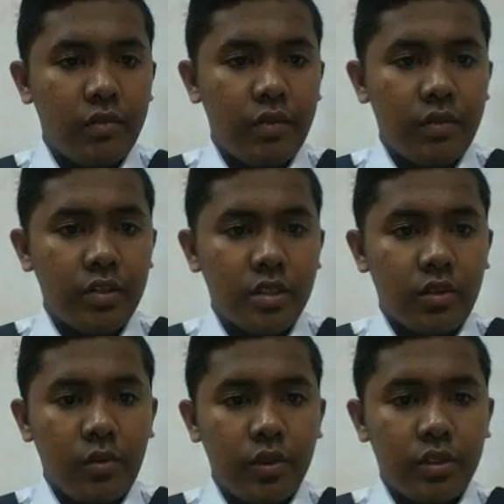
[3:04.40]
above is
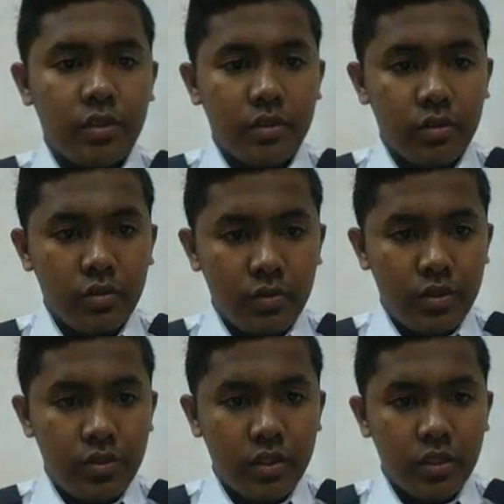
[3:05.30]
a
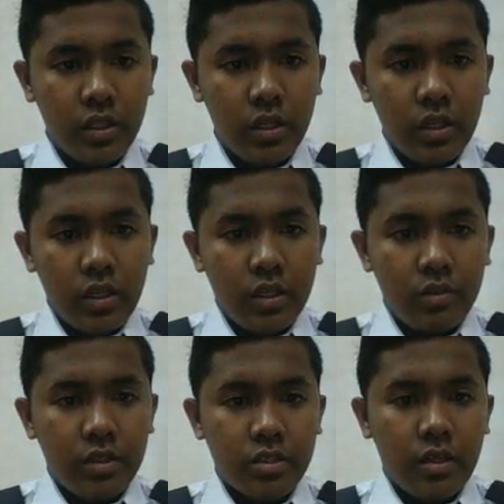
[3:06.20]
virtual
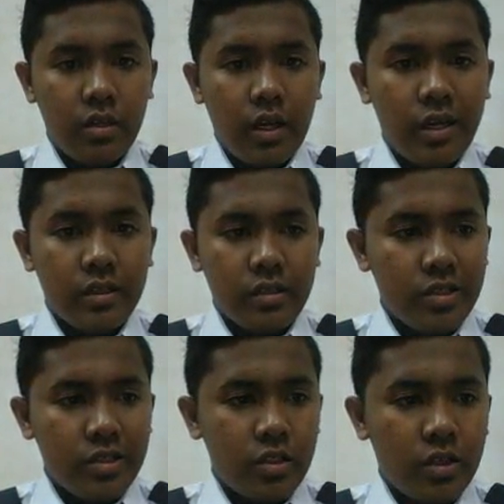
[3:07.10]
image. Light
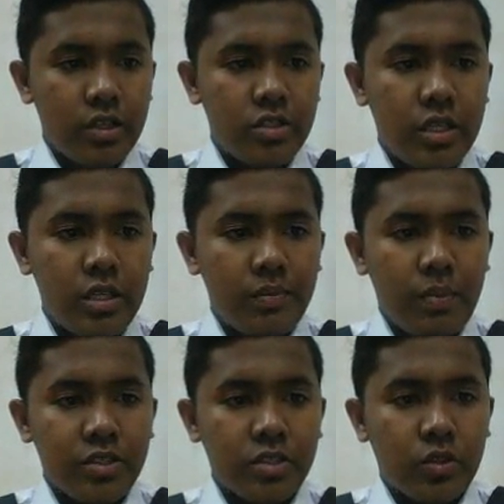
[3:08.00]
does not actually
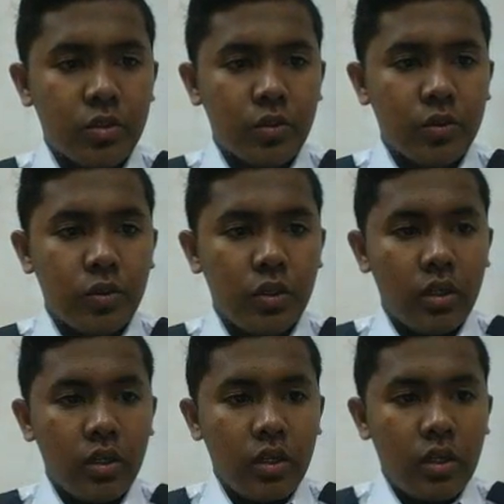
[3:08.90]
pass through
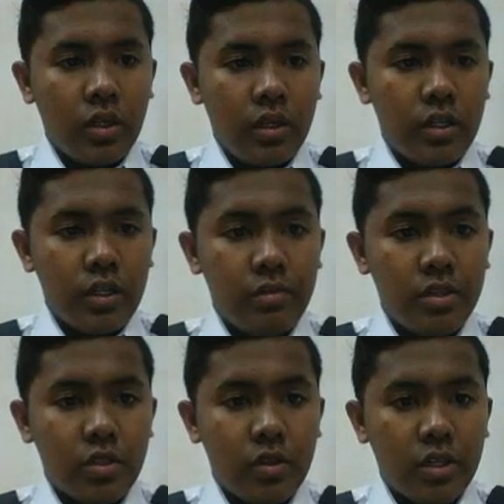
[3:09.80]
the
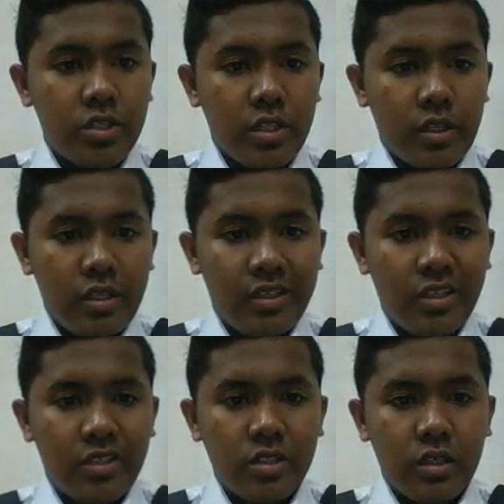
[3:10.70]
image location.
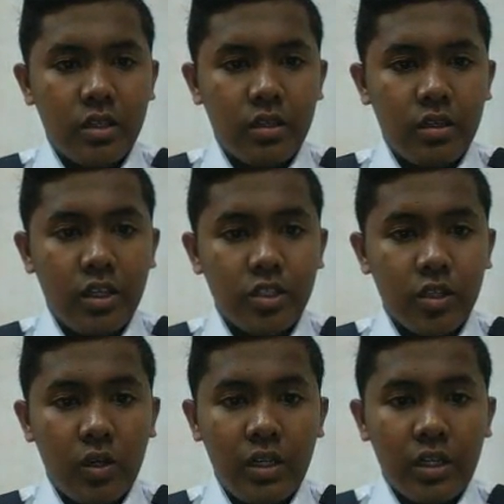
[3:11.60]
It
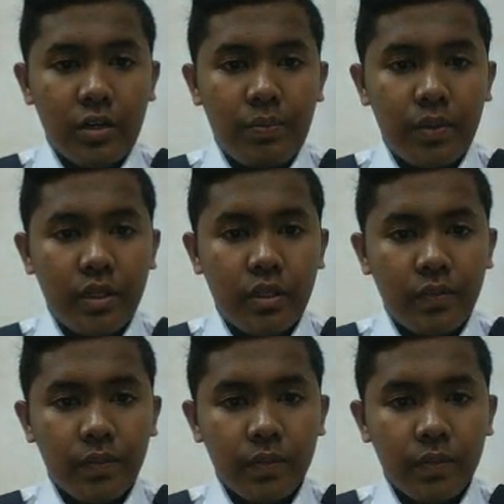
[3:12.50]
only appears